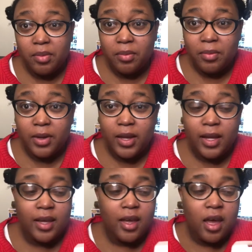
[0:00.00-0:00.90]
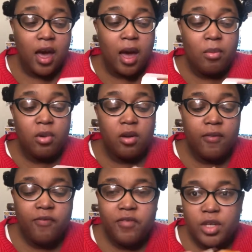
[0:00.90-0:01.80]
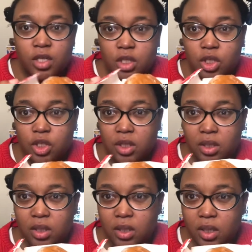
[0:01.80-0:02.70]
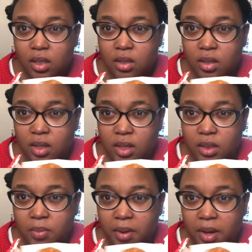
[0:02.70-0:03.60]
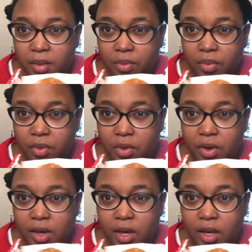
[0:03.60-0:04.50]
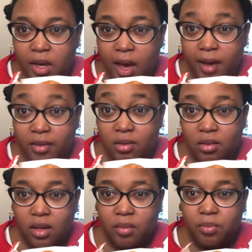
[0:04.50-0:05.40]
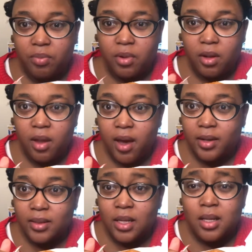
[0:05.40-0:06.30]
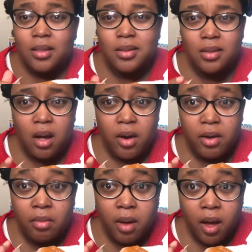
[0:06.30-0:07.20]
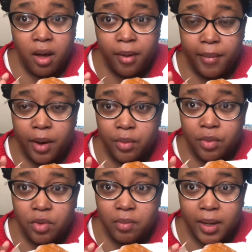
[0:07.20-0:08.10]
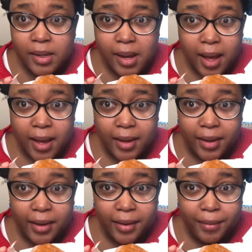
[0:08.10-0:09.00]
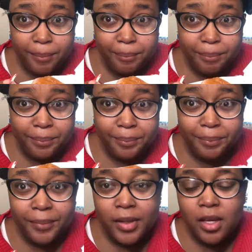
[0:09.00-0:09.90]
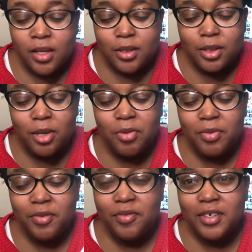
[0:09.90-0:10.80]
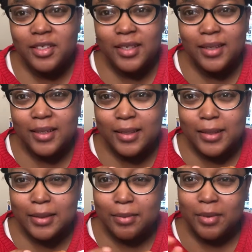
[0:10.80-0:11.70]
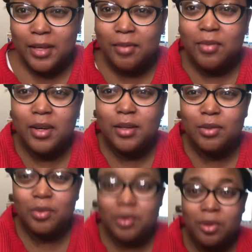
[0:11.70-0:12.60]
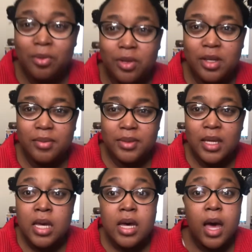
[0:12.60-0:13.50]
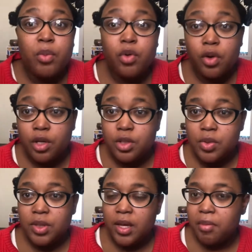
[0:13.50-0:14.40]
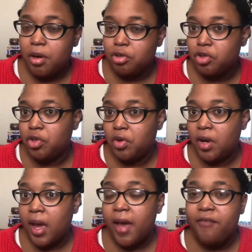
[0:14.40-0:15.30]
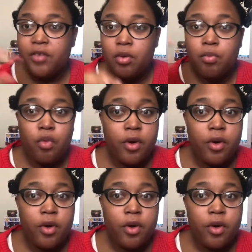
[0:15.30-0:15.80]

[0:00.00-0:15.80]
But I'm gonna finish eating this bad boy. I did a lot of, sorry mom, I ruined my diet. So I'm gonna finish eating this. I'm gonna keep reading the RiRi Williams. I'm gonna do a thing about Shuri. I feel more